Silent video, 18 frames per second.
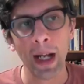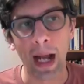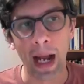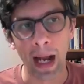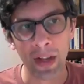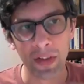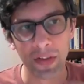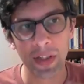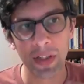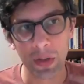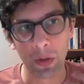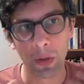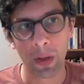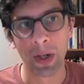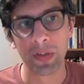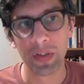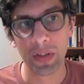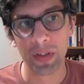as these
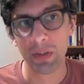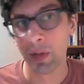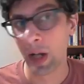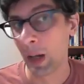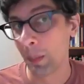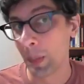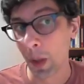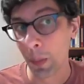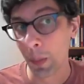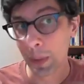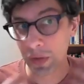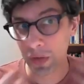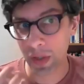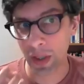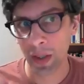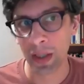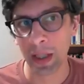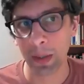crises develop, there'll be
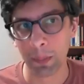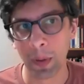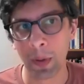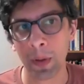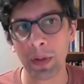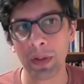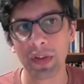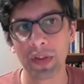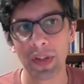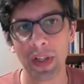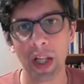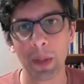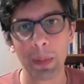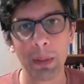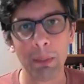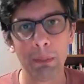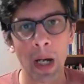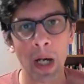turning points and there'll
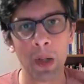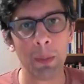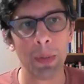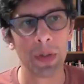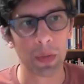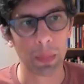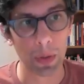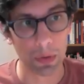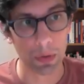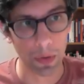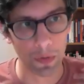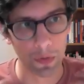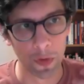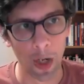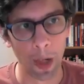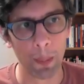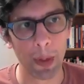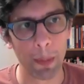be moments which will
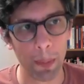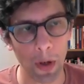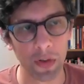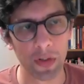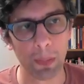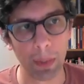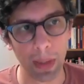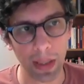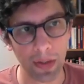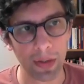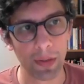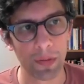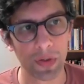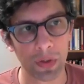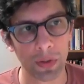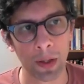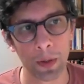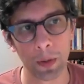throw up the possibility of
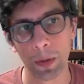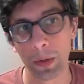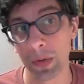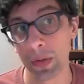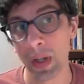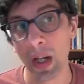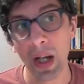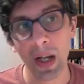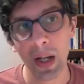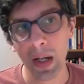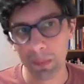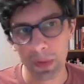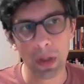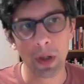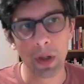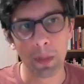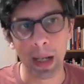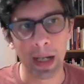struggles. You
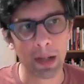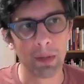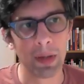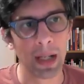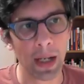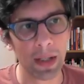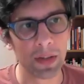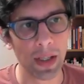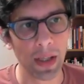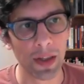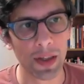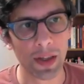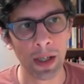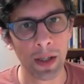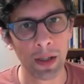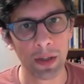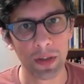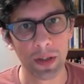look back at the
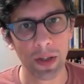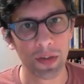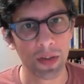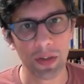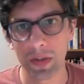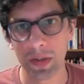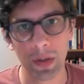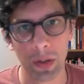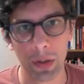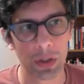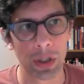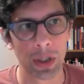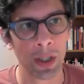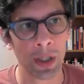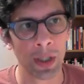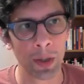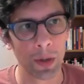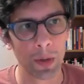1930s, it's not
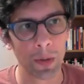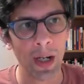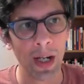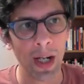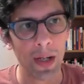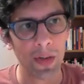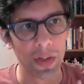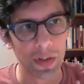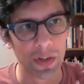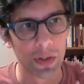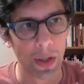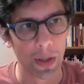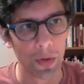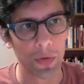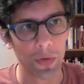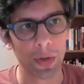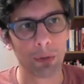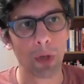true that
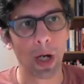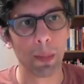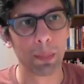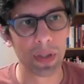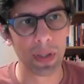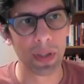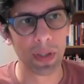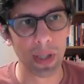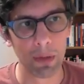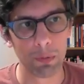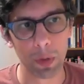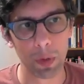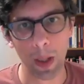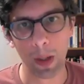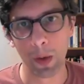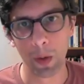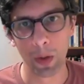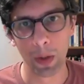struggles erupted
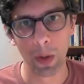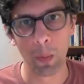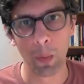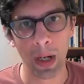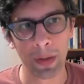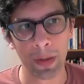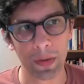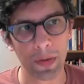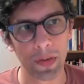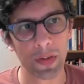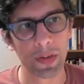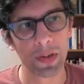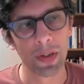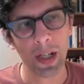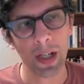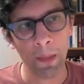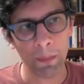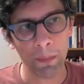everywhere all at once.
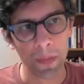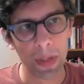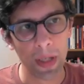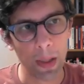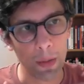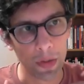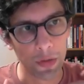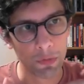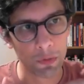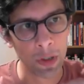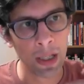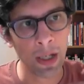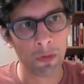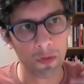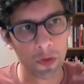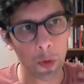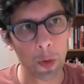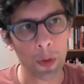You know, it's 3 or
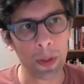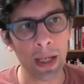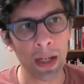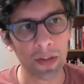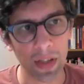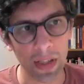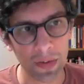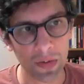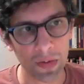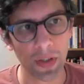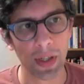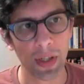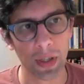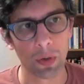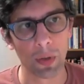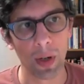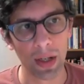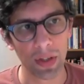4 years into the
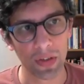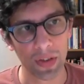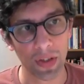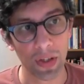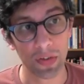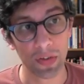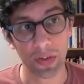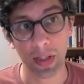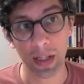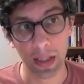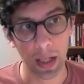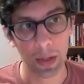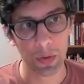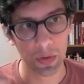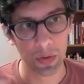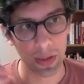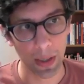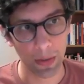crisis that in
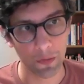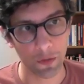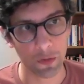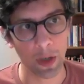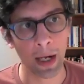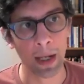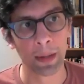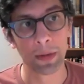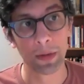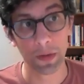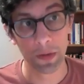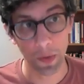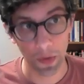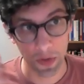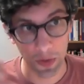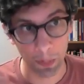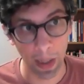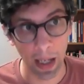countries like France or
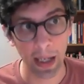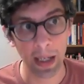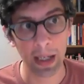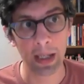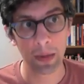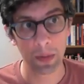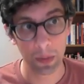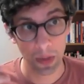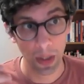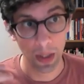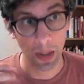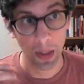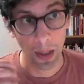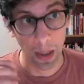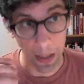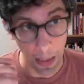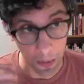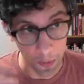Spain
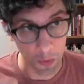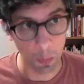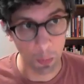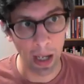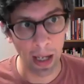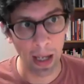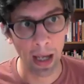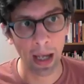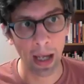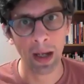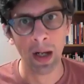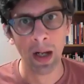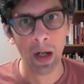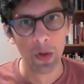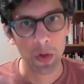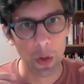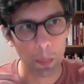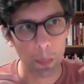and elsewhere,
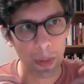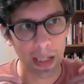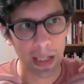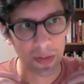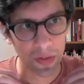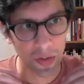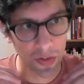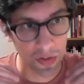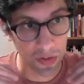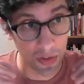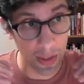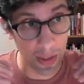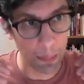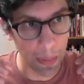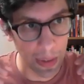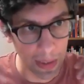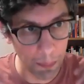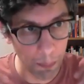you begin to
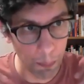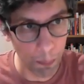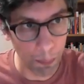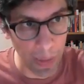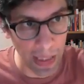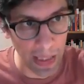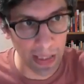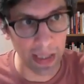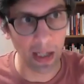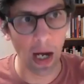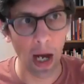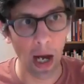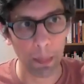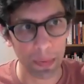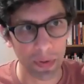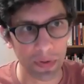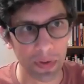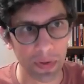see big
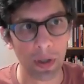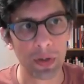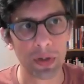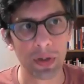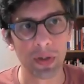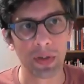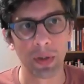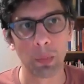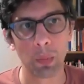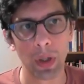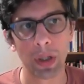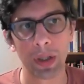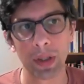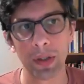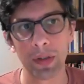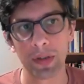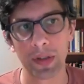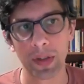upsurges in
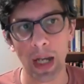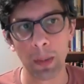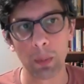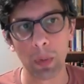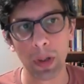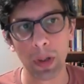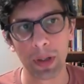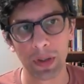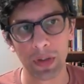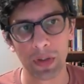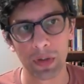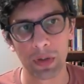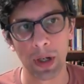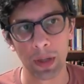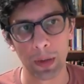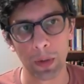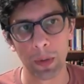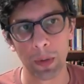workers'
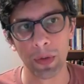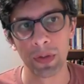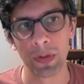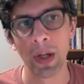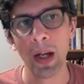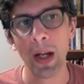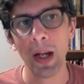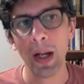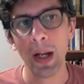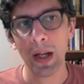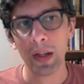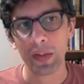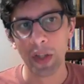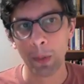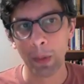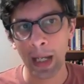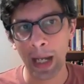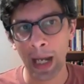struggles. So
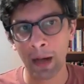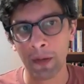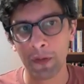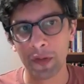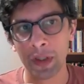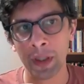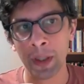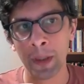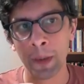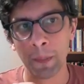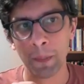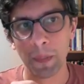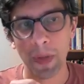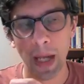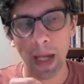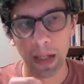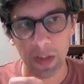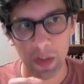we have to
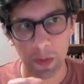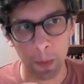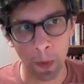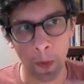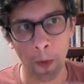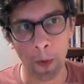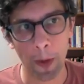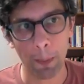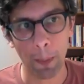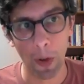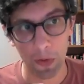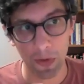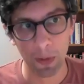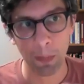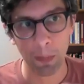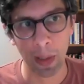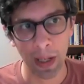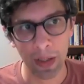explore the
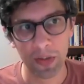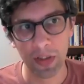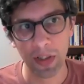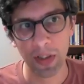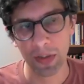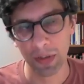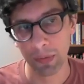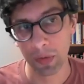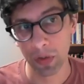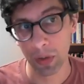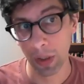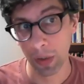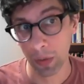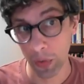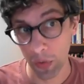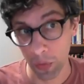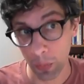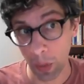possibilities of
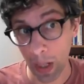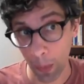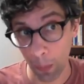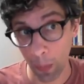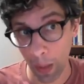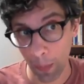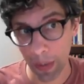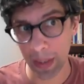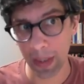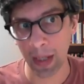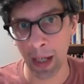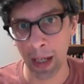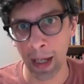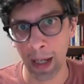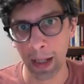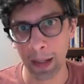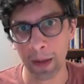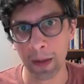struggles where we
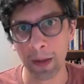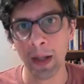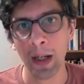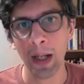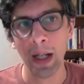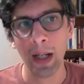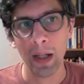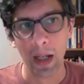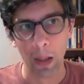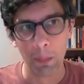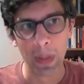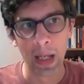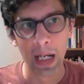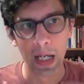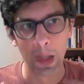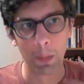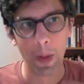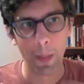can, and be a
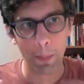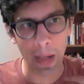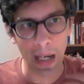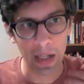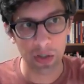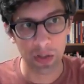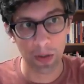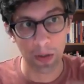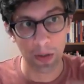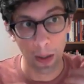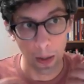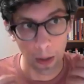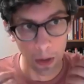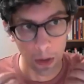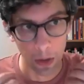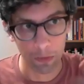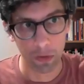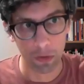little bit patient and
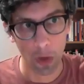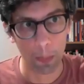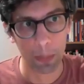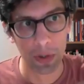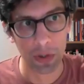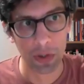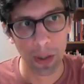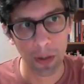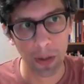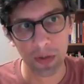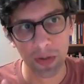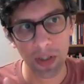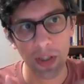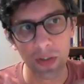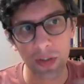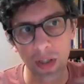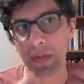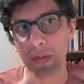look for
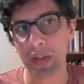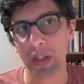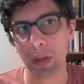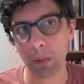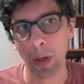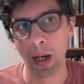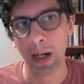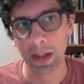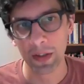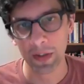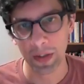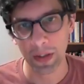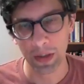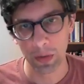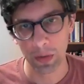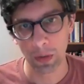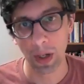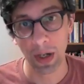opportunities as they arise in
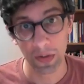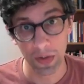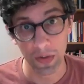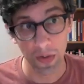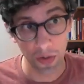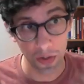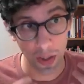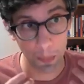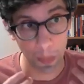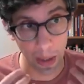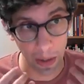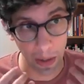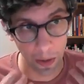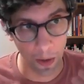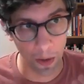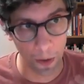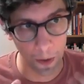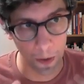this crisis. It's going to
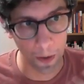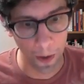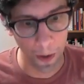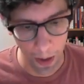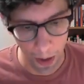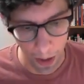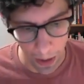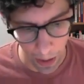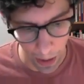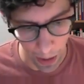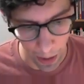be a